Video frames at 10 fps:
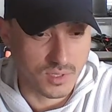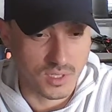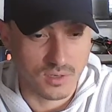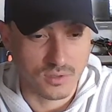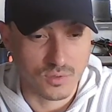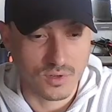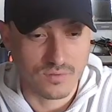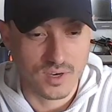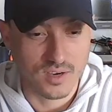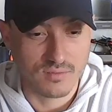below
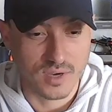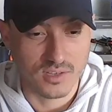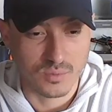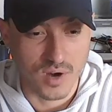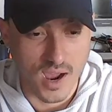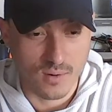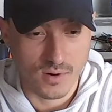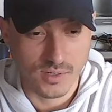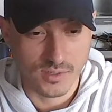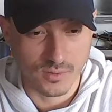25 miles per
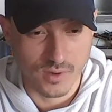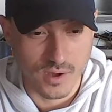hour